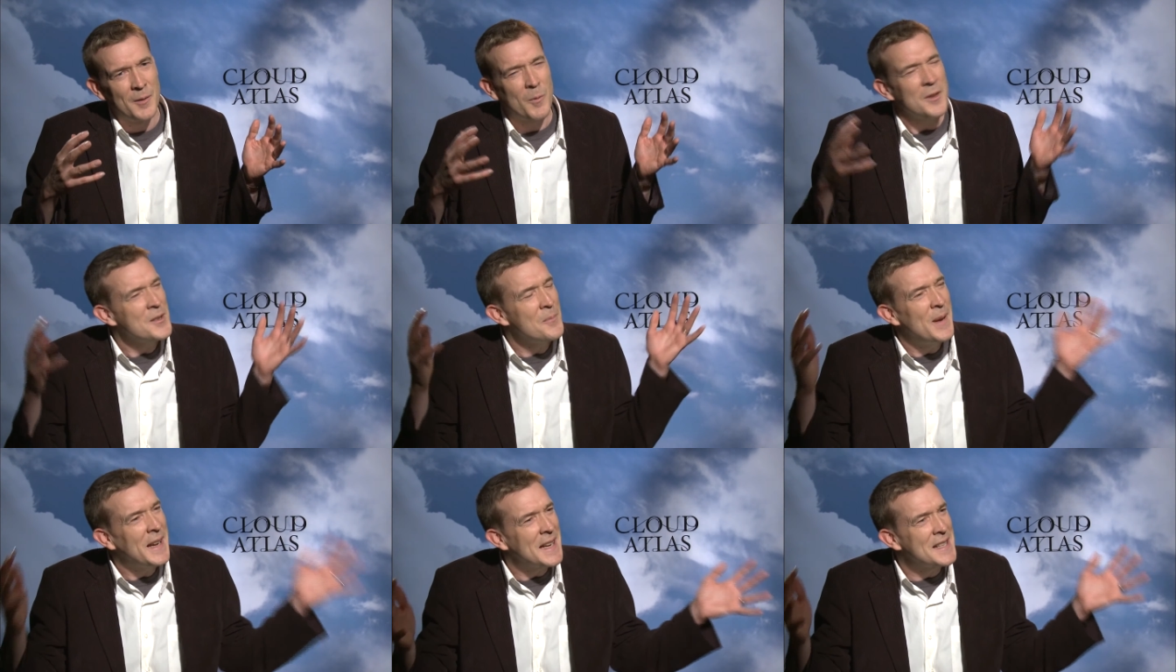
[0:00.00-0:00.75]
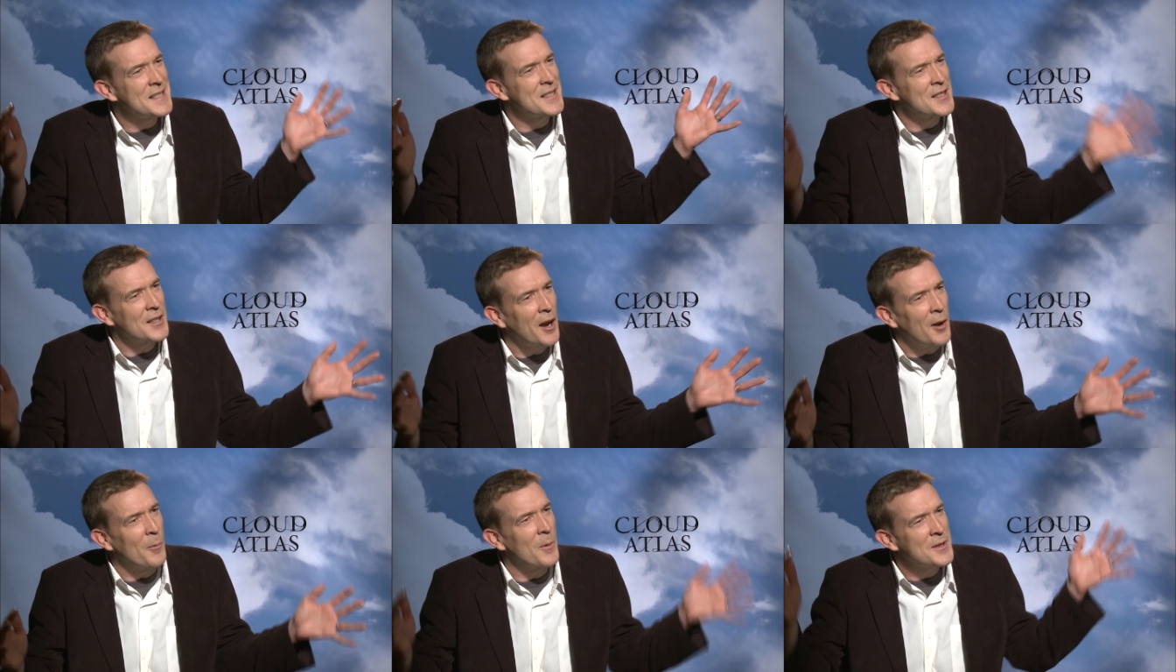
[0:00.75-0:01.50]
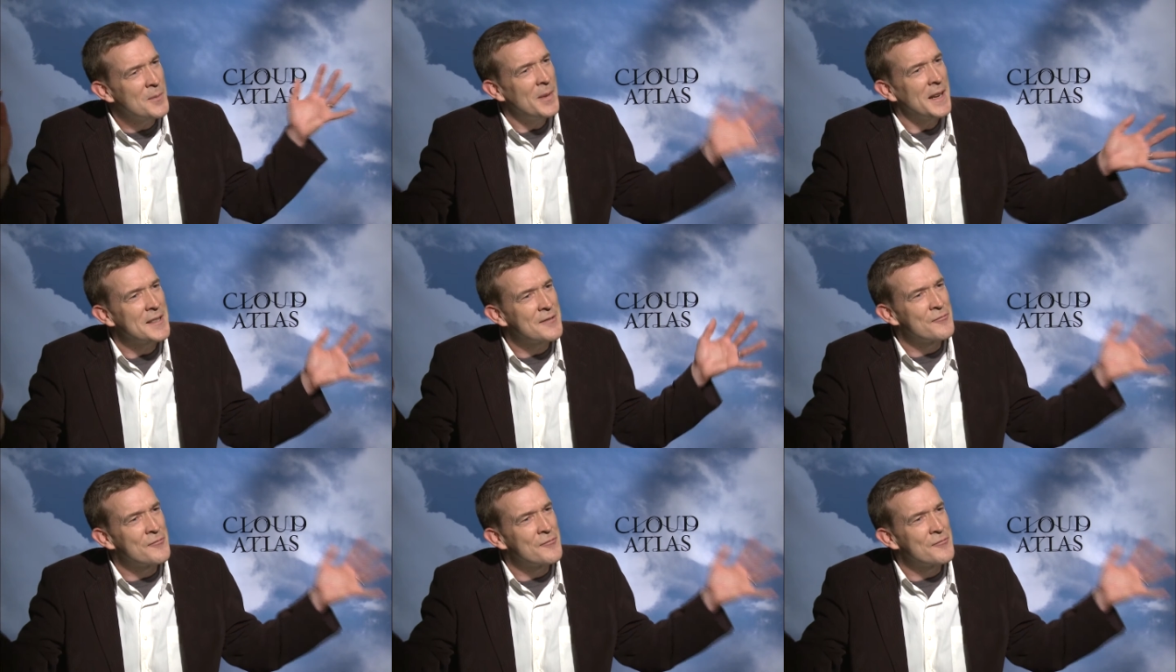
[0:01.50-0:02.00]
What's the biggest scope? What's the biggest